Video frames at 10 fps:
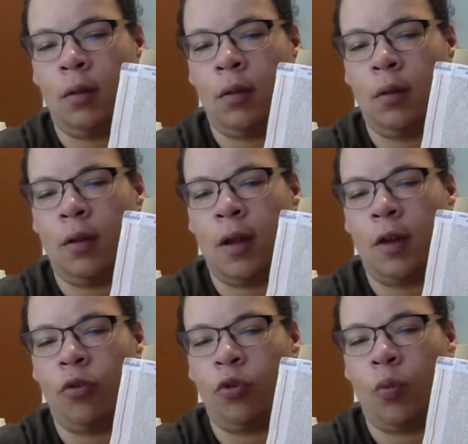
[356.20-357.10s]

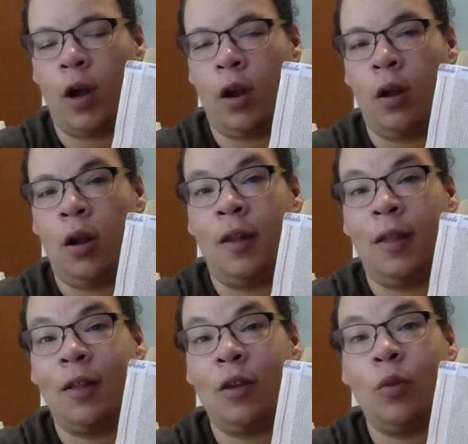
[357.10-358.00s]
center square.
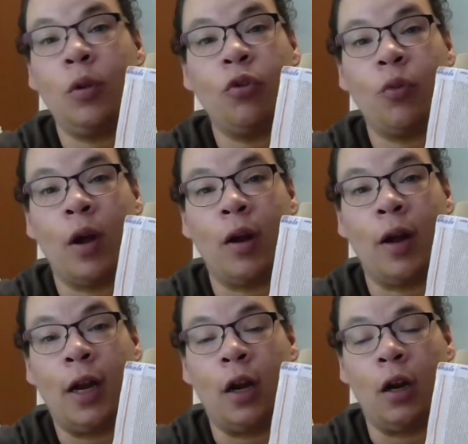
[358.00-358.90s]
This little blue square
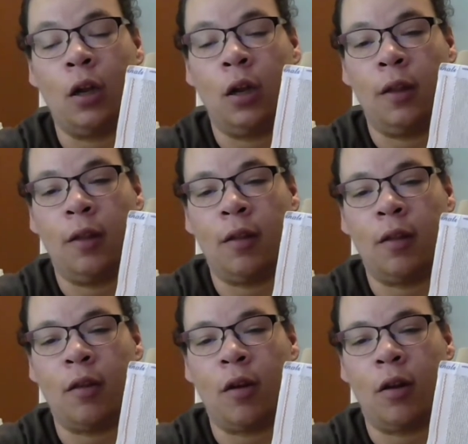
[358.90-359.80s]
right here. This is a
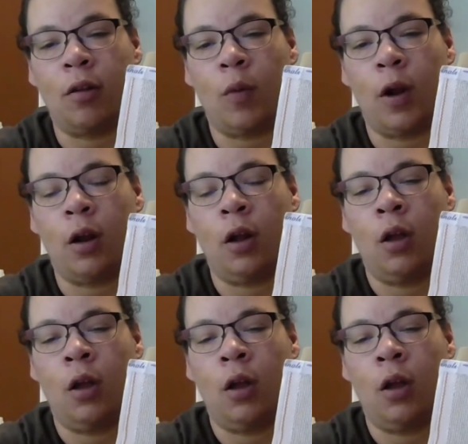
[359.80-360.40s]
starting square.